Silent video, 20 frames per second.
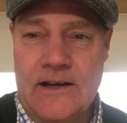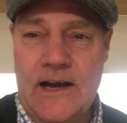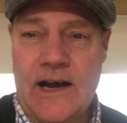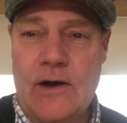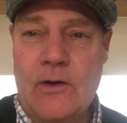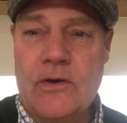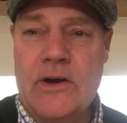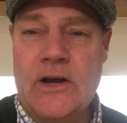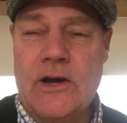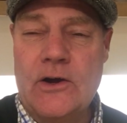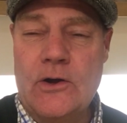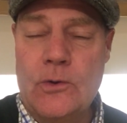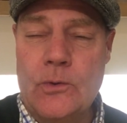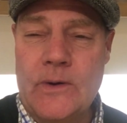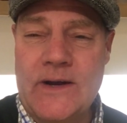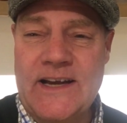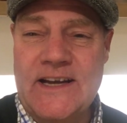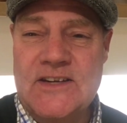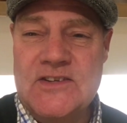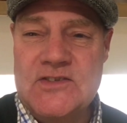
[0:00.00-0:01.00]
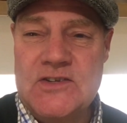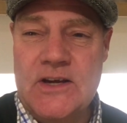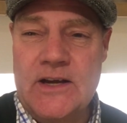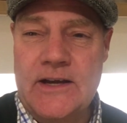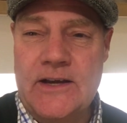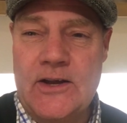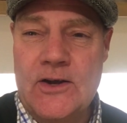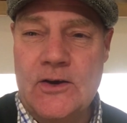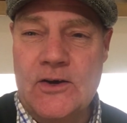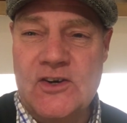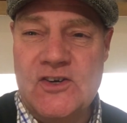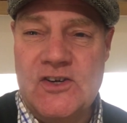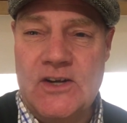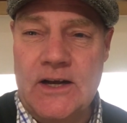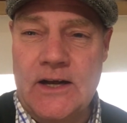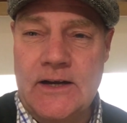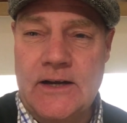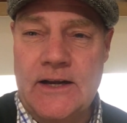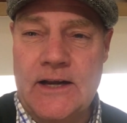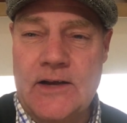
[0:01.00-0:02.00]
How do? It's
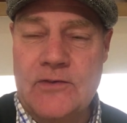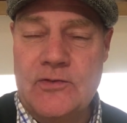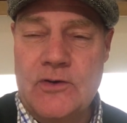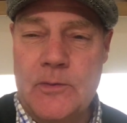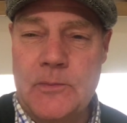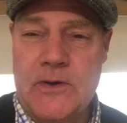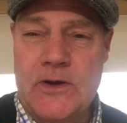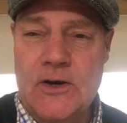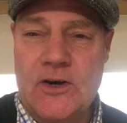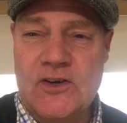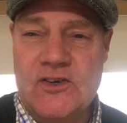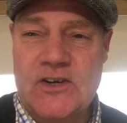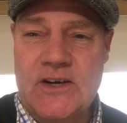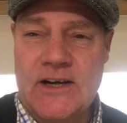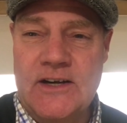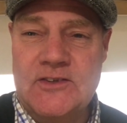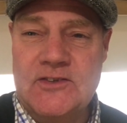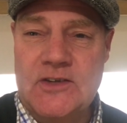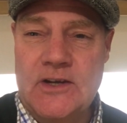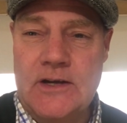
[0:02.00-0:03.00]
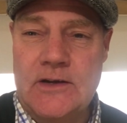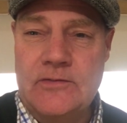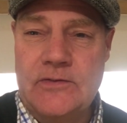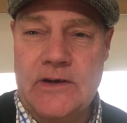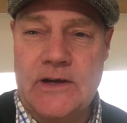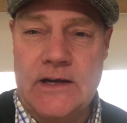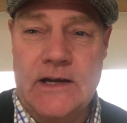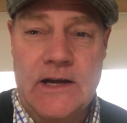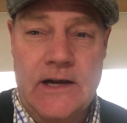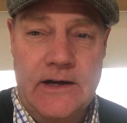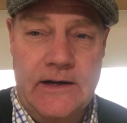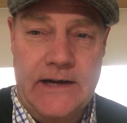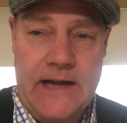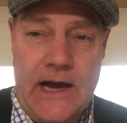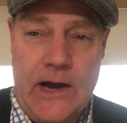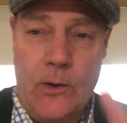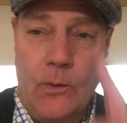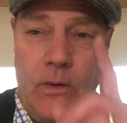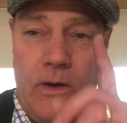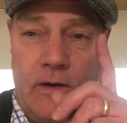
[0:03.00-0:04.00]
Yorkshire Lad here from Yorkshire Lad TV.
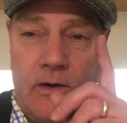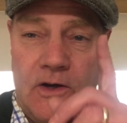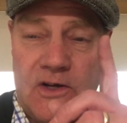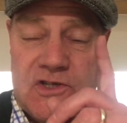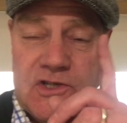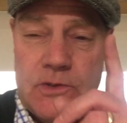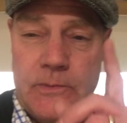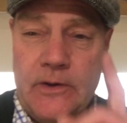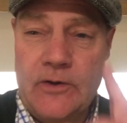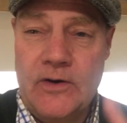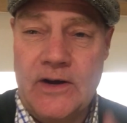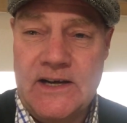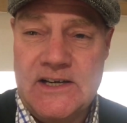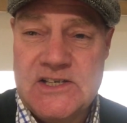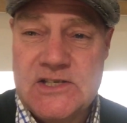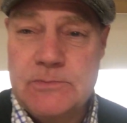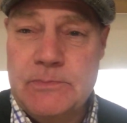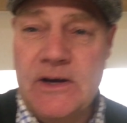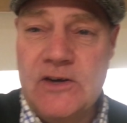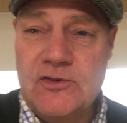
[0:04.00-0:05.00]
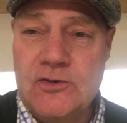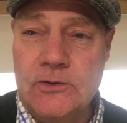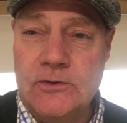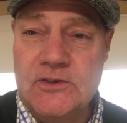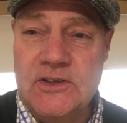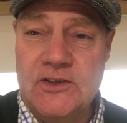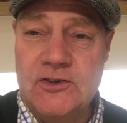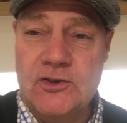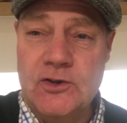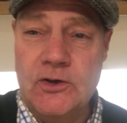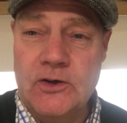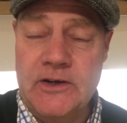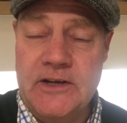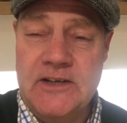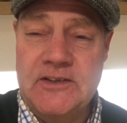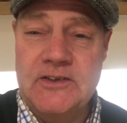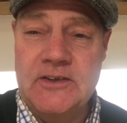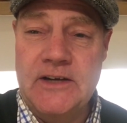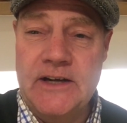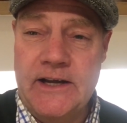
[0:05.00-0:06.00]
Now, I've got something right special to show
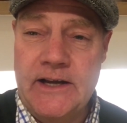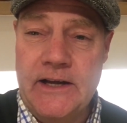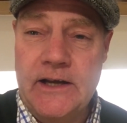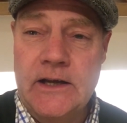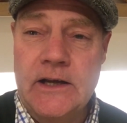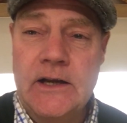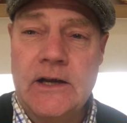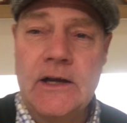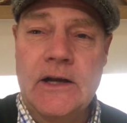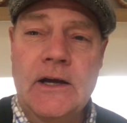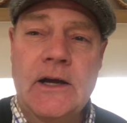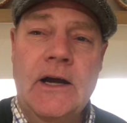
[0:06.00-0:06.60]
you today.